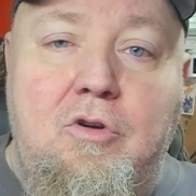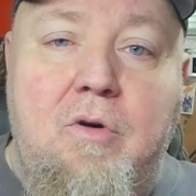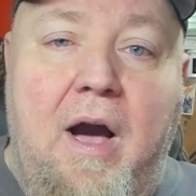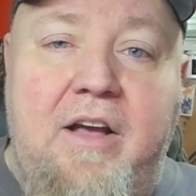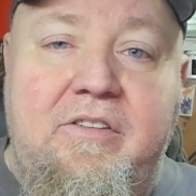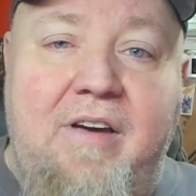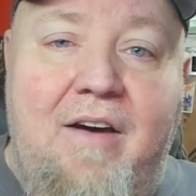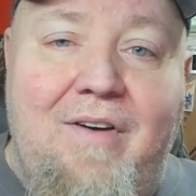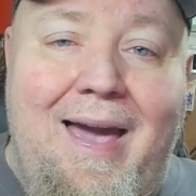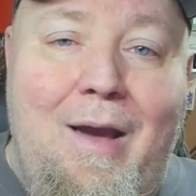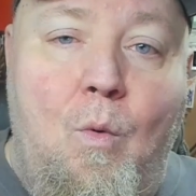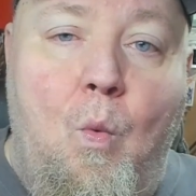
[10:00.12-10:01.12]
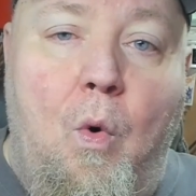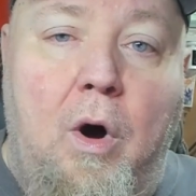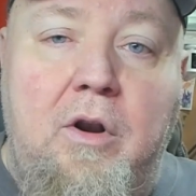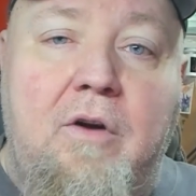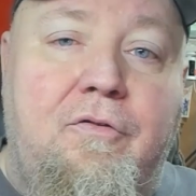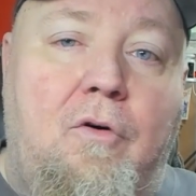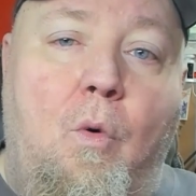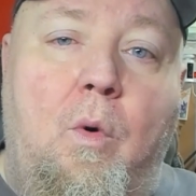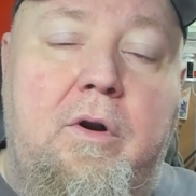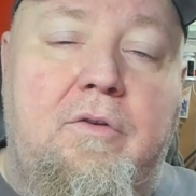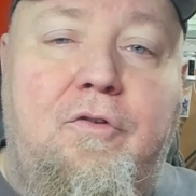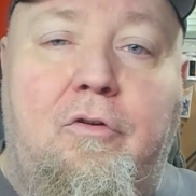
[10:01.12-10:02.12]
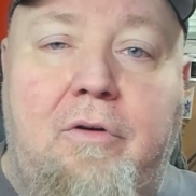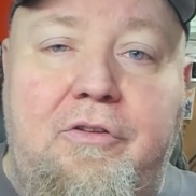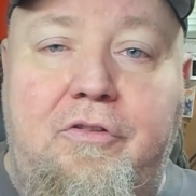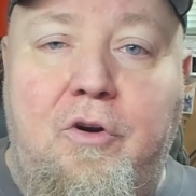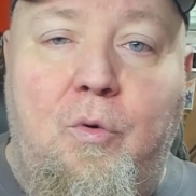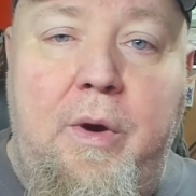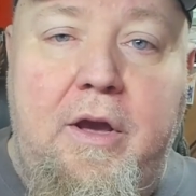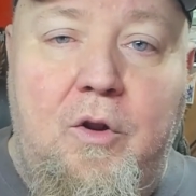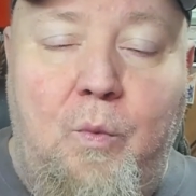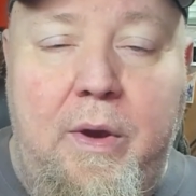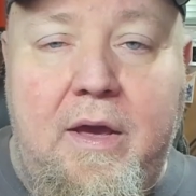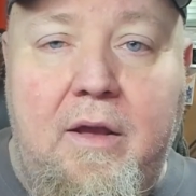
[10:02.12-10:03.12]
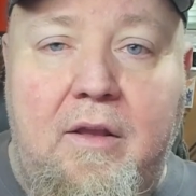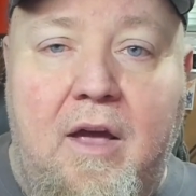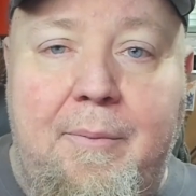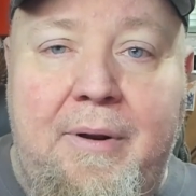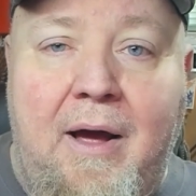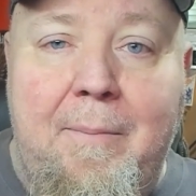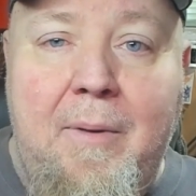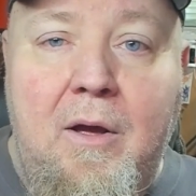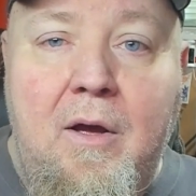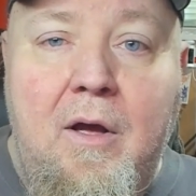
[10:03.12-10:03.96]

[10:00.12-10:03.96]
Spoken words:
guys have a wonderful, wonderful rest of your week and weekend coming up.